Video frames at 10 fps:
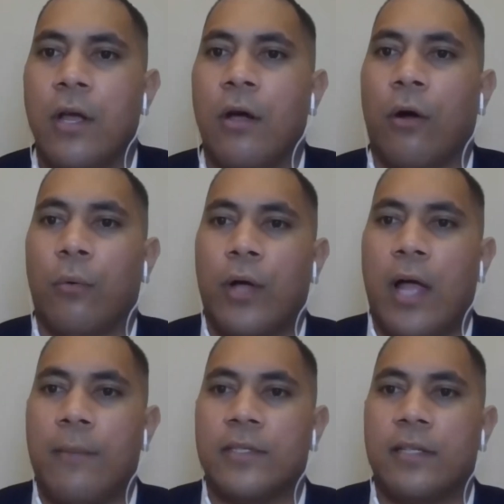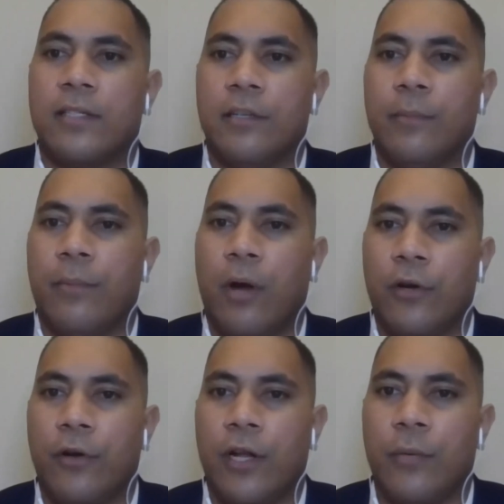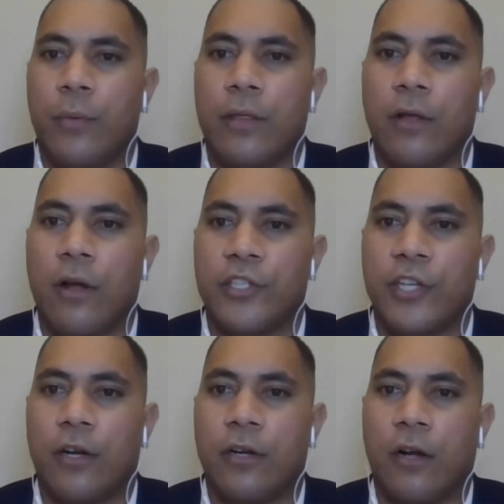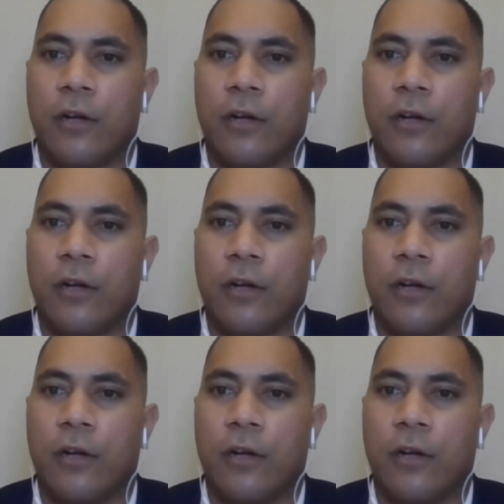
or will Amazon still be partnering with large air cargo